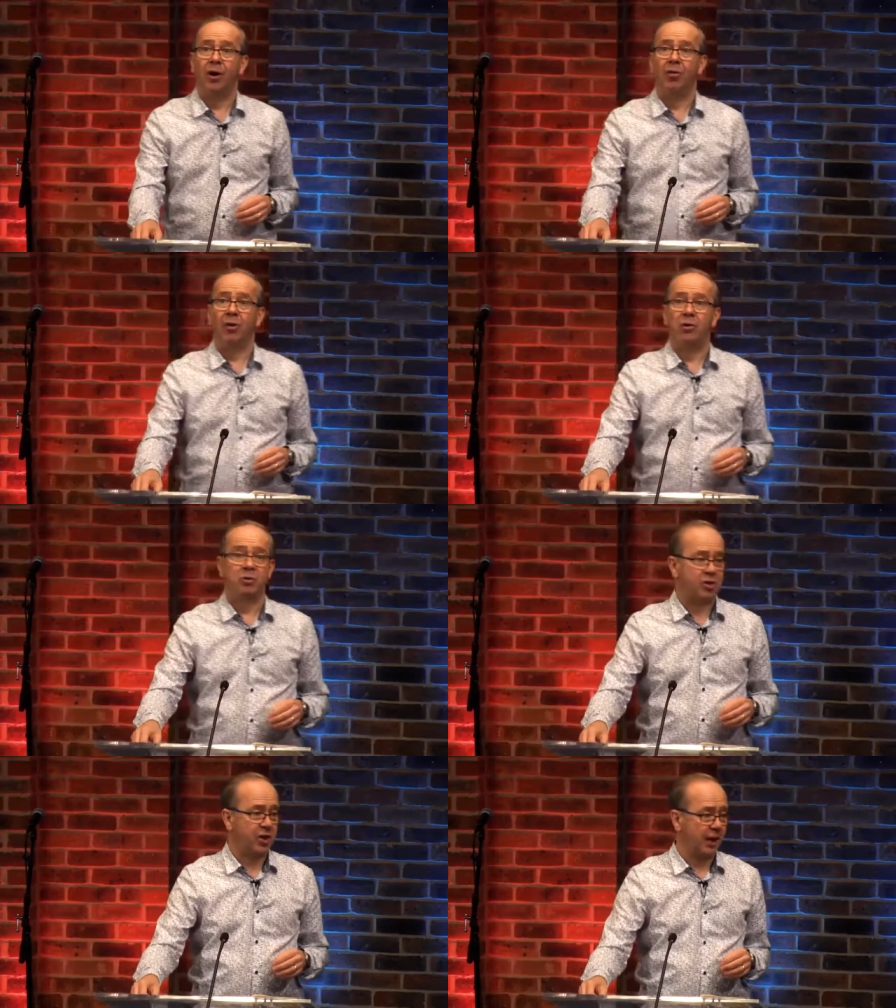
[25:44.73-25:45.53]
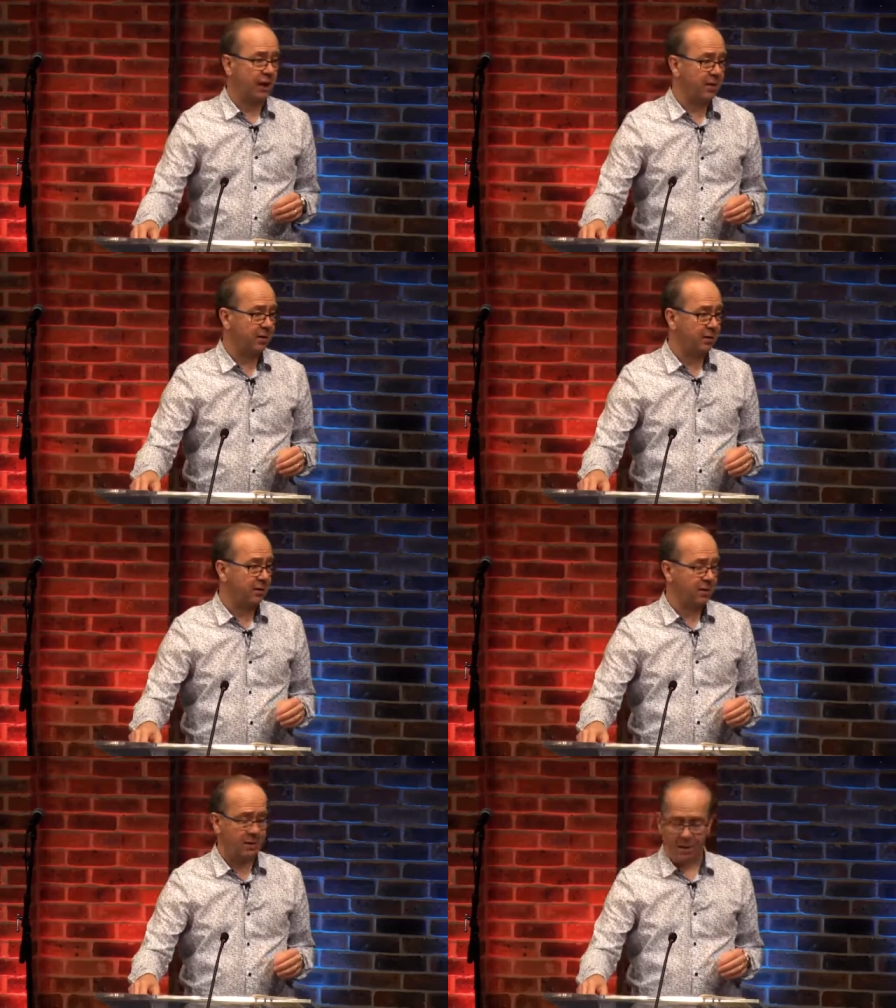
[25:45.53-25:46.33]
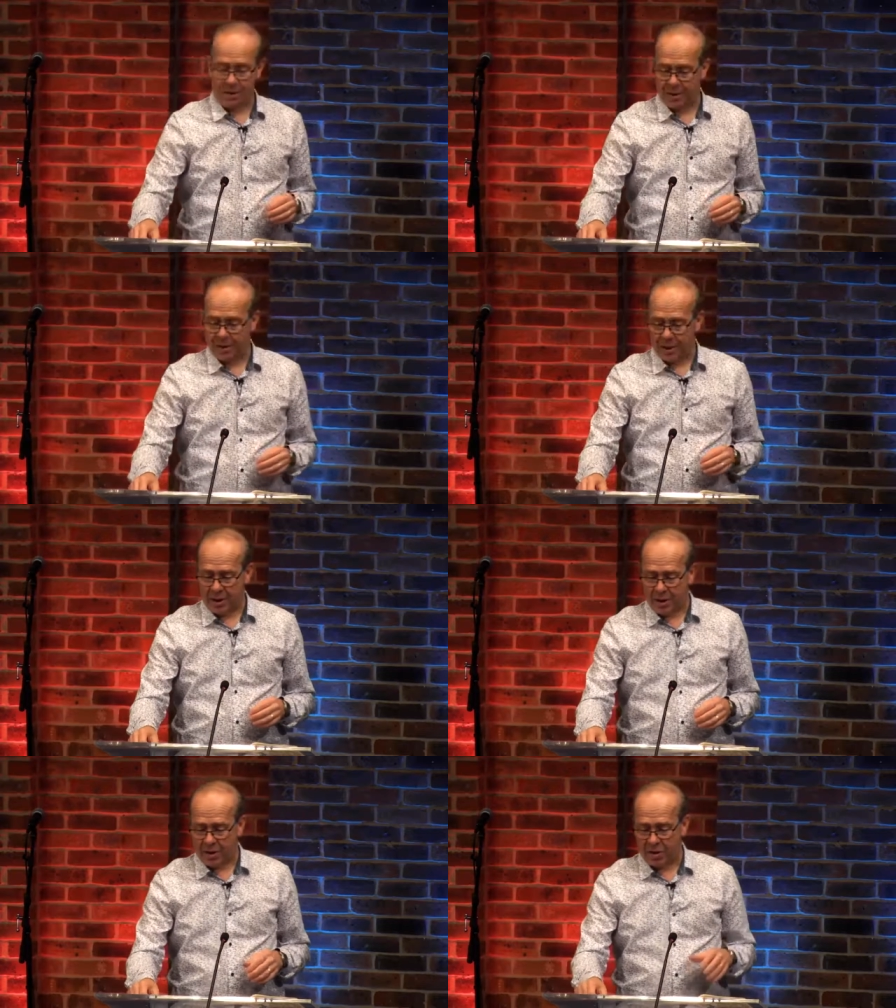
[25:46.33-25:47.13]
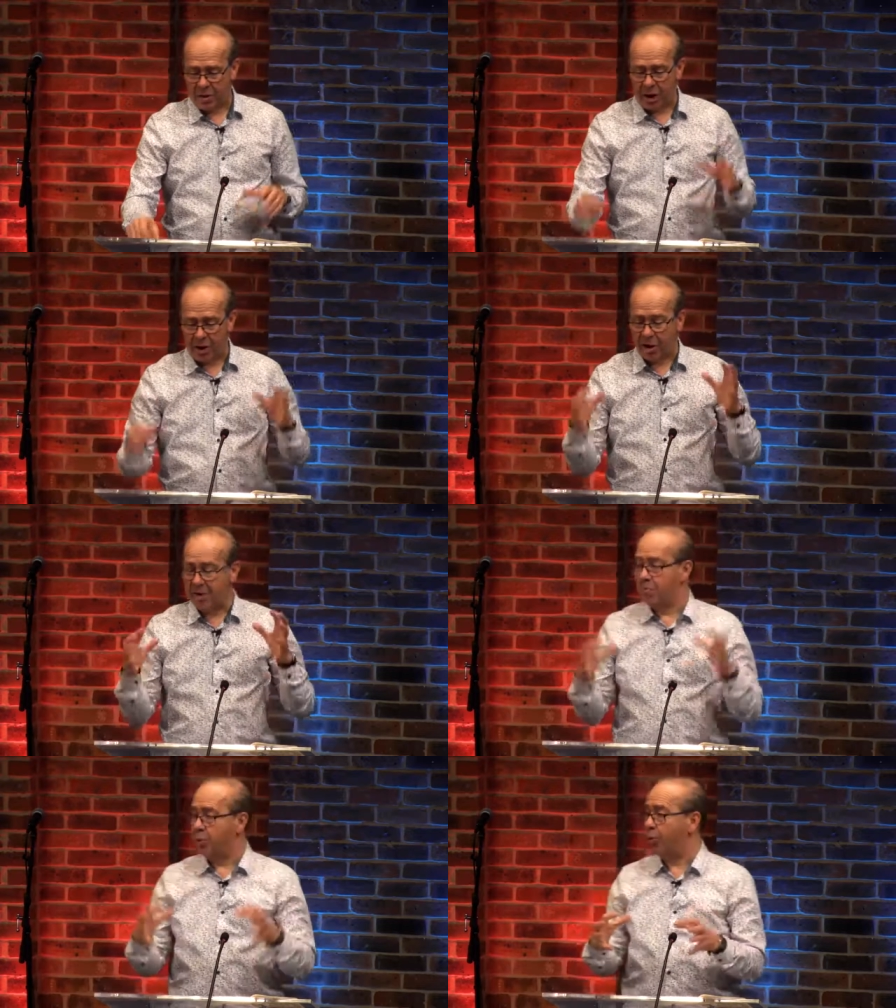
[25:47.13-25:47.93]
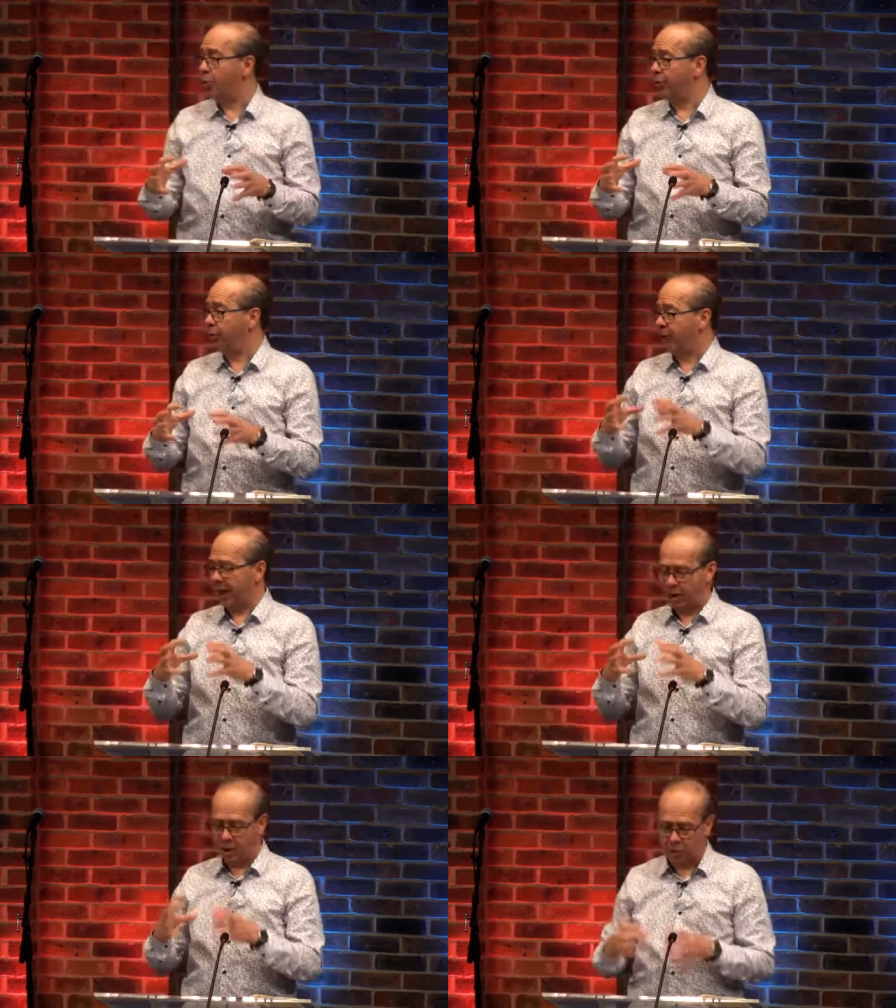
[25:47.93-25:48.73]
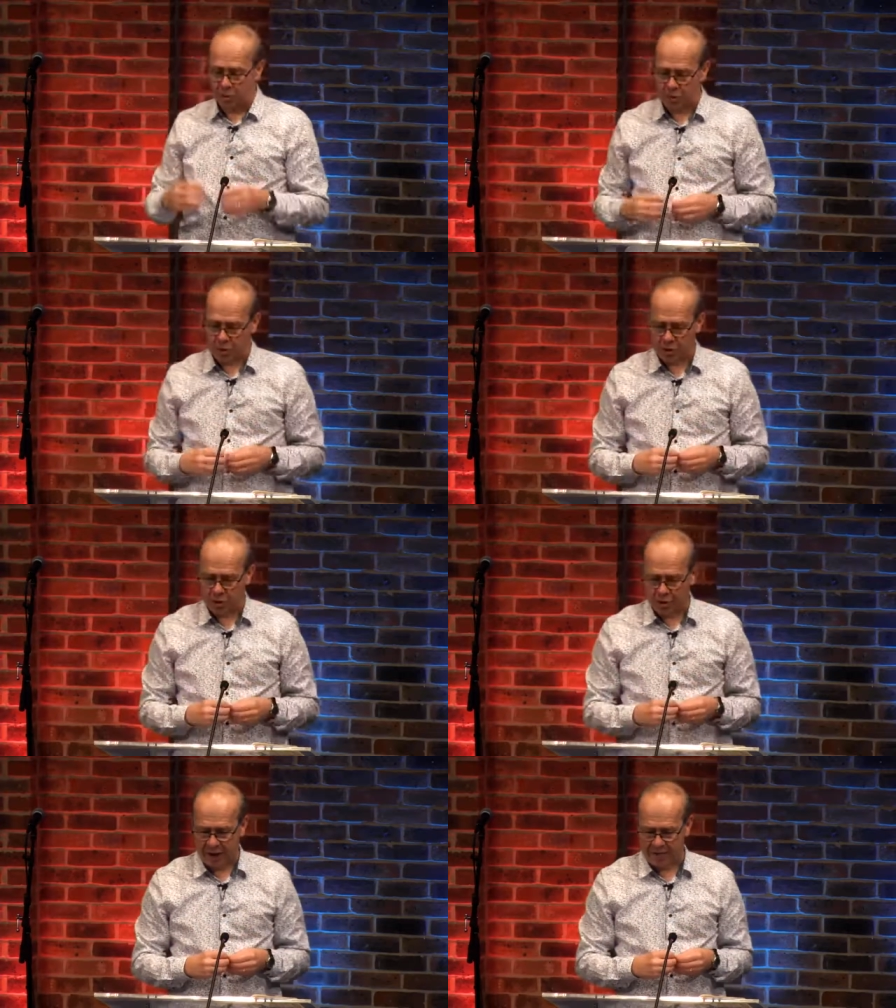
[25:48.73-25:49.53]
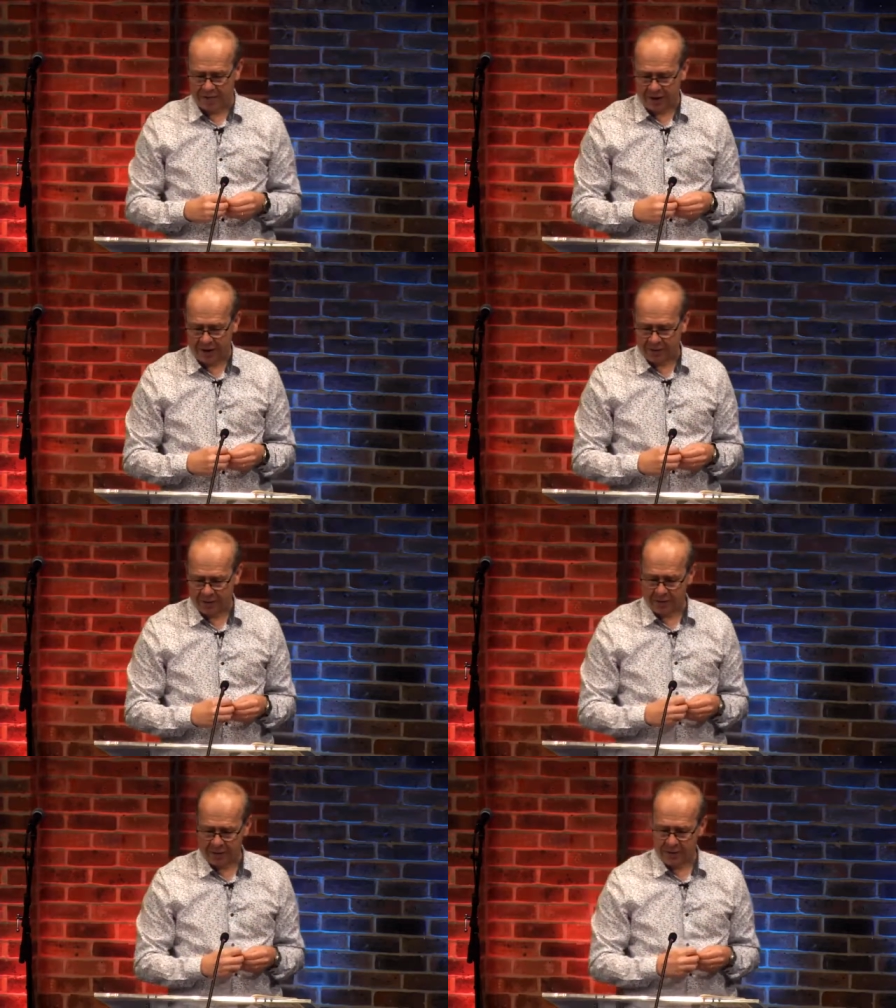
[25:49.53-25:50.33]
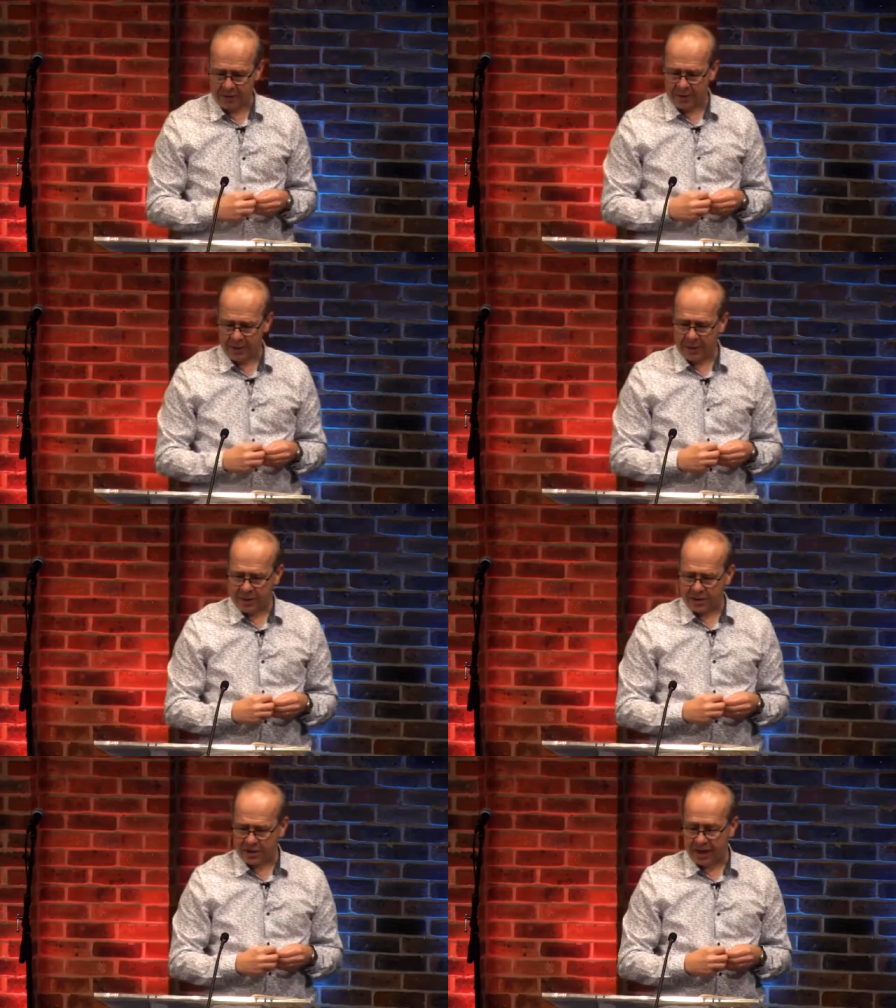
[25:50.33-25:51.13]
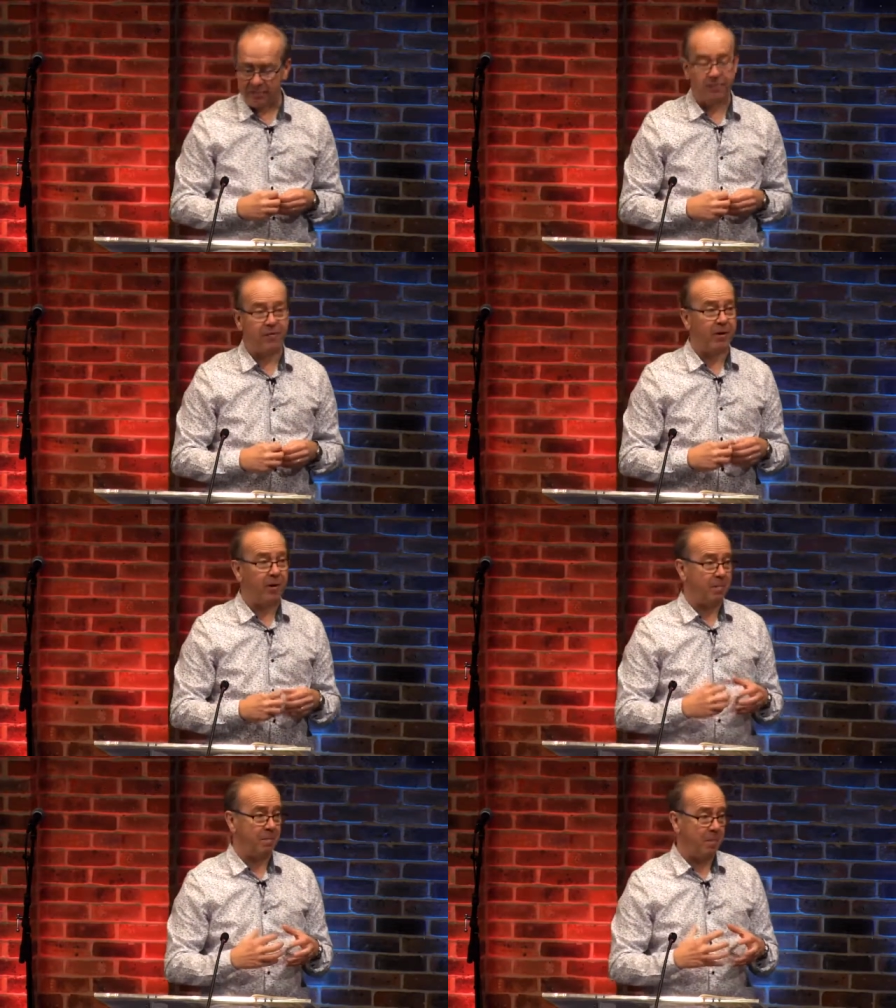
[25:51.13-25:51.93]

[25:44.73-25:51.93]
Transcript: on those things that are important and core to our faith. Stand firm